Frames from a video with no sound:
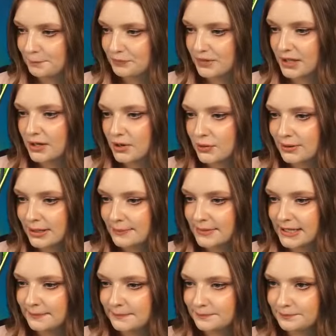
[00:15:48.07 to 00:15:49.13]
you know what i
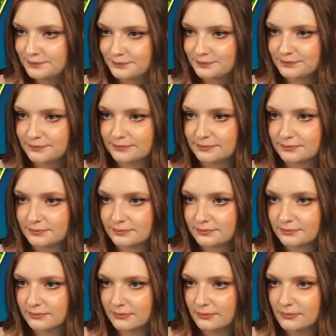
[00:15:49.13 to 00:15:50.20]
mean
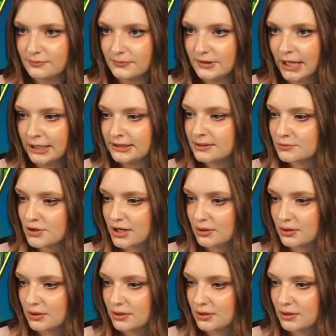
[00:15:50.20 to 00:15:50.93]
not them trying to